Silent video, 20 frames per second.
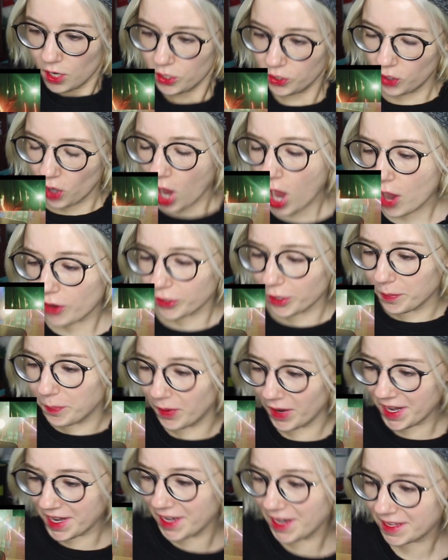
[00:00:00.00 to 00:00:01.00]
Yo, you're
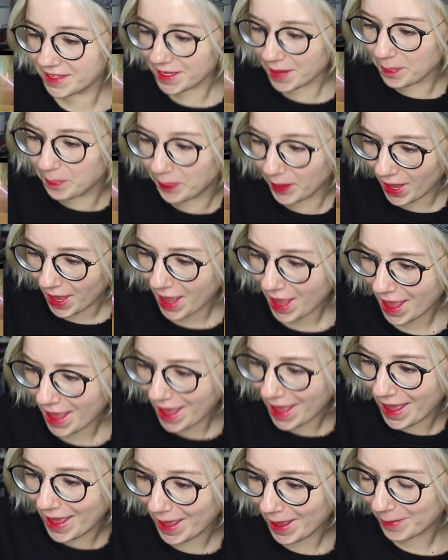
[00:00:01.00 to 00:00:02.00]
bringing us a
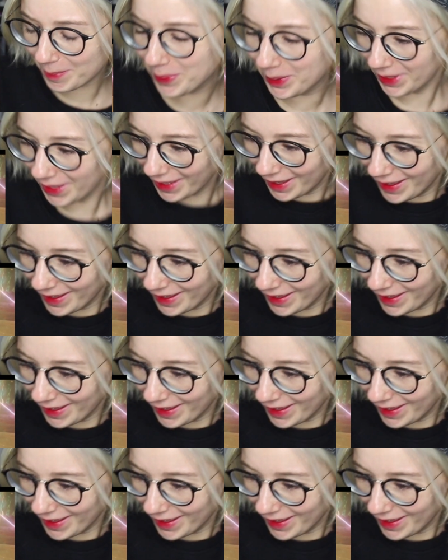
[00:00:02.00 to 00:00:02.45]
bop!